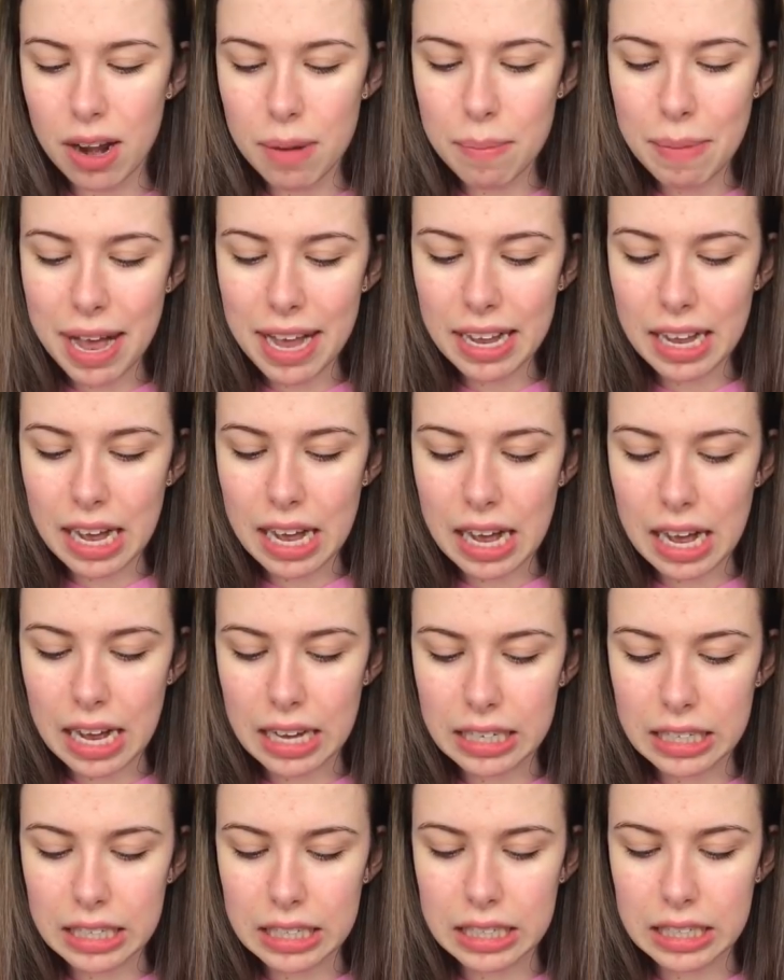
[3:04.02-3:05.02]
Oh my
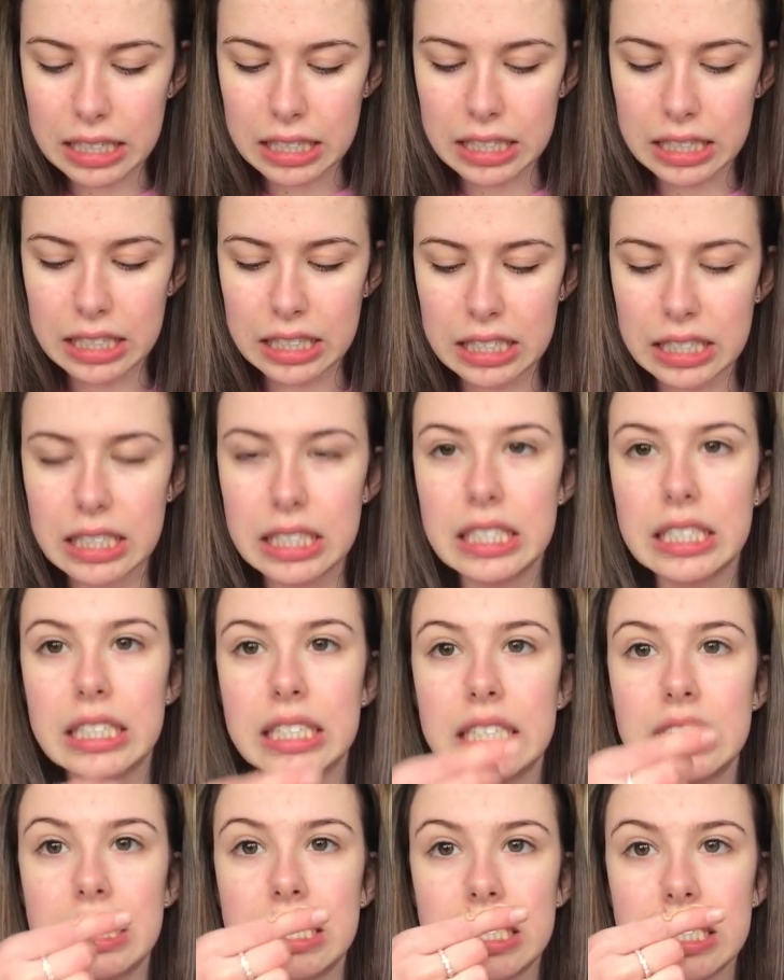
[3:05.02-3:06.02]
god.
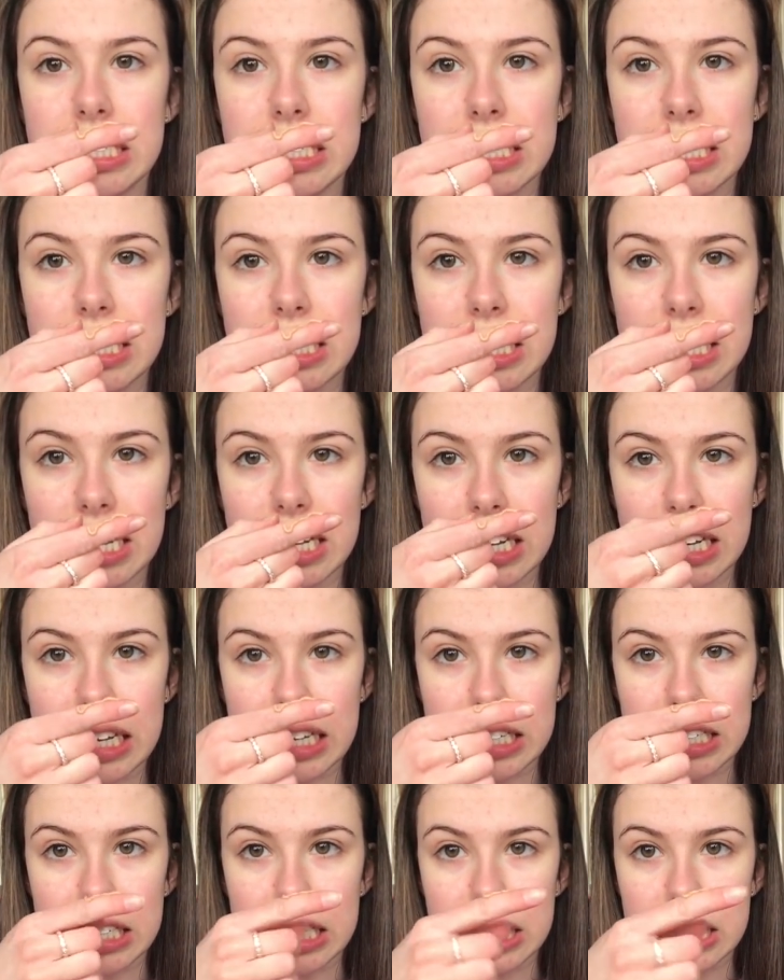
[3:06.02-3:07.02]
Look at
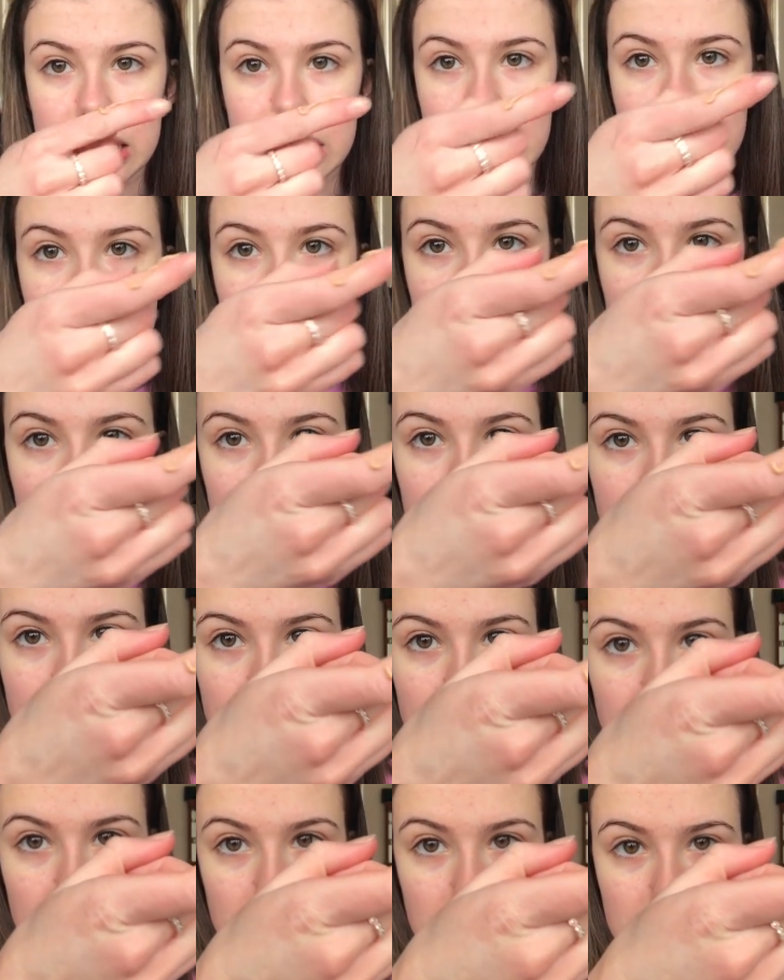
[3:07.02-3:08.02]
that. Look at that.
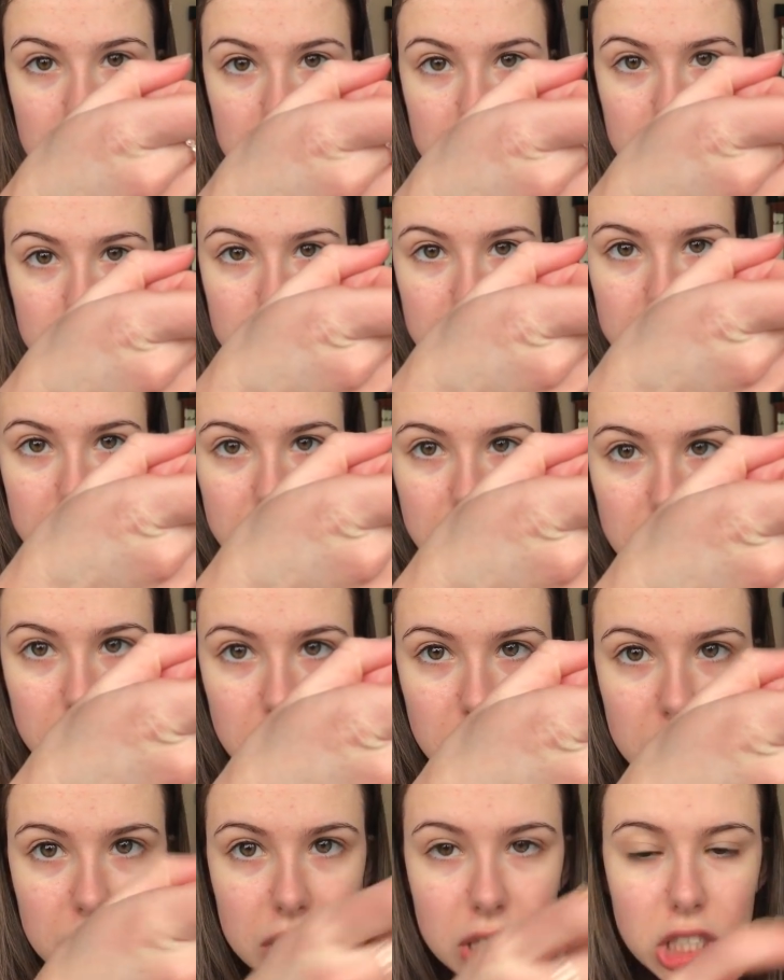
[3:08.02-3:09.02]
It's all come out at
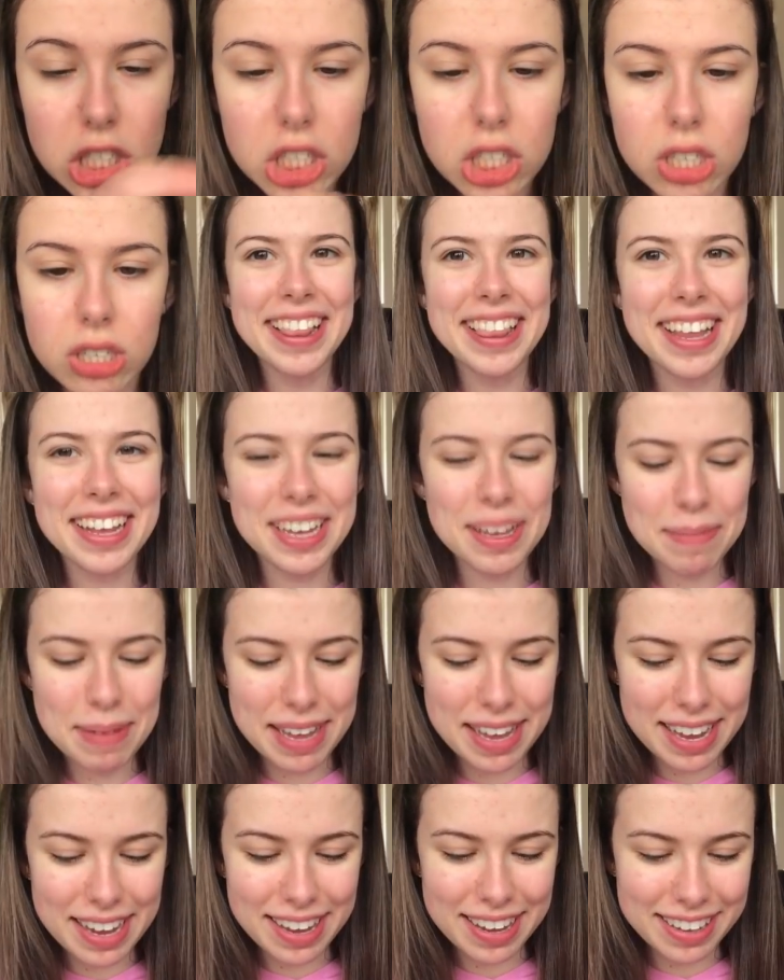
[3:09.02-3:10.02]
once. Lucky
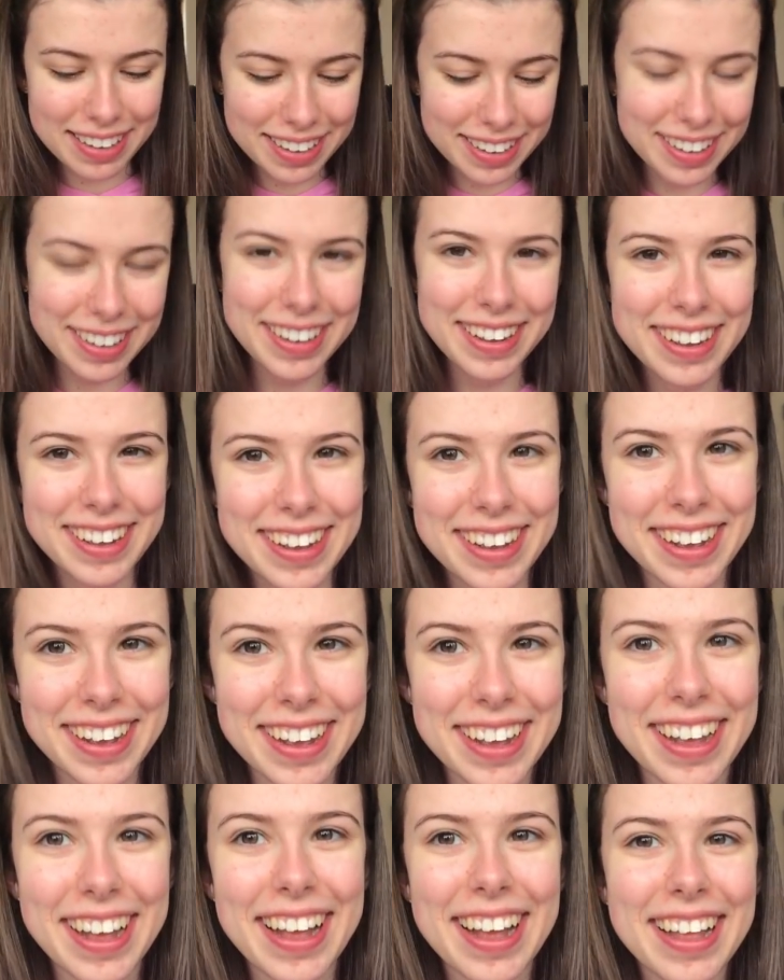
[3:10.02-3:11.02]
me.
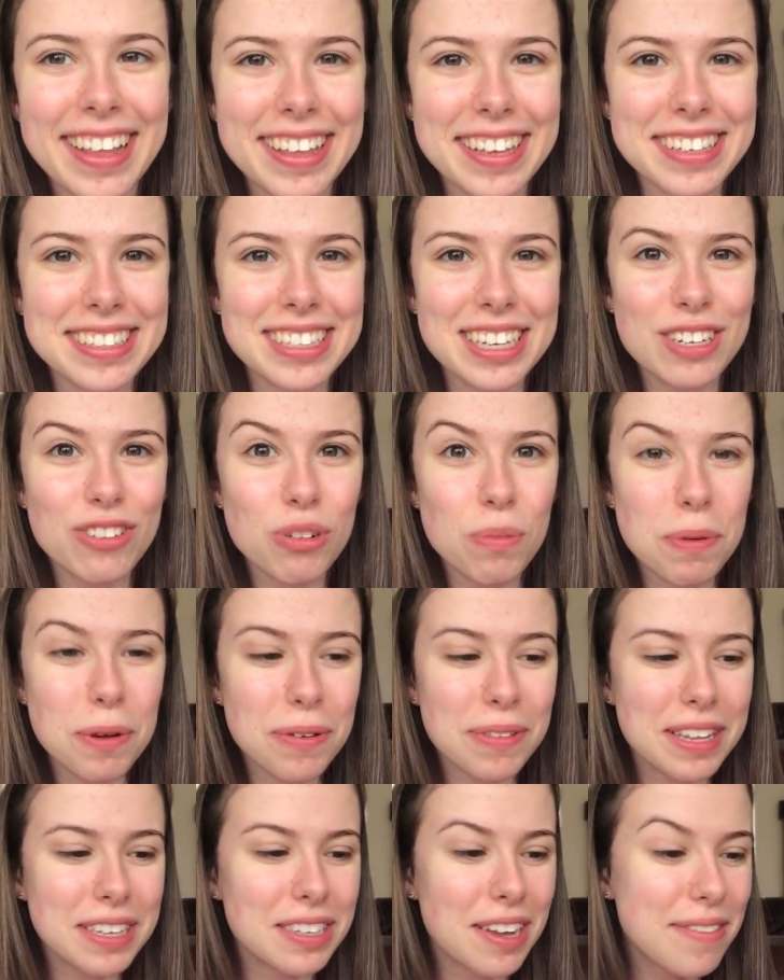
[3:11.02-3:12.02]
Let's
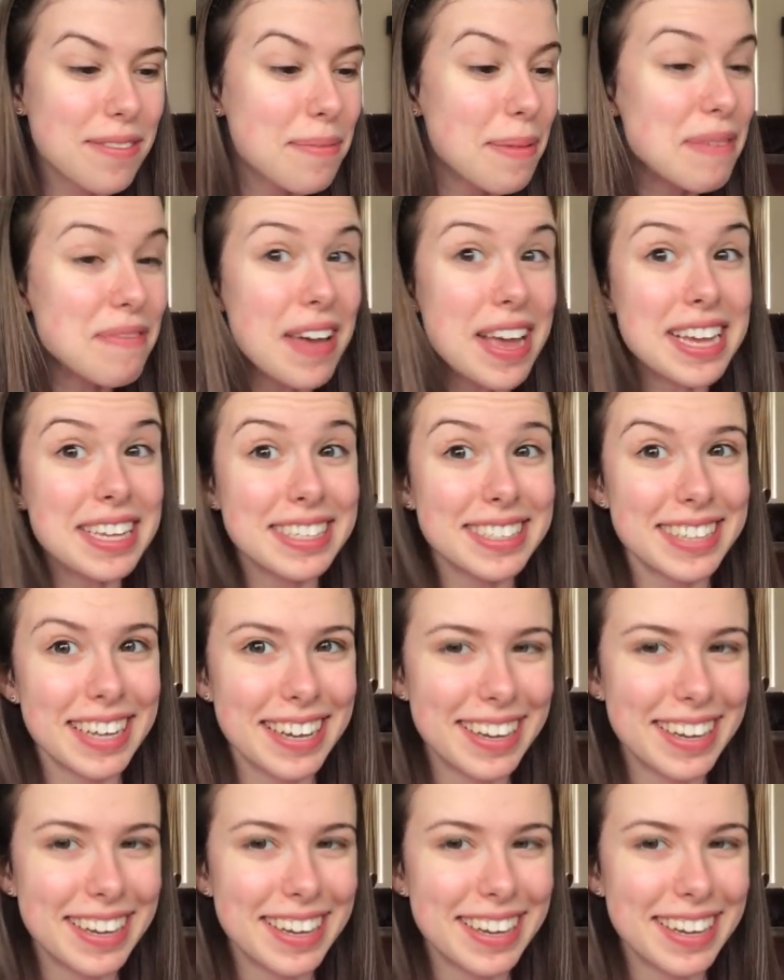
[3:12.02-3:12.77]
distribute this over my face.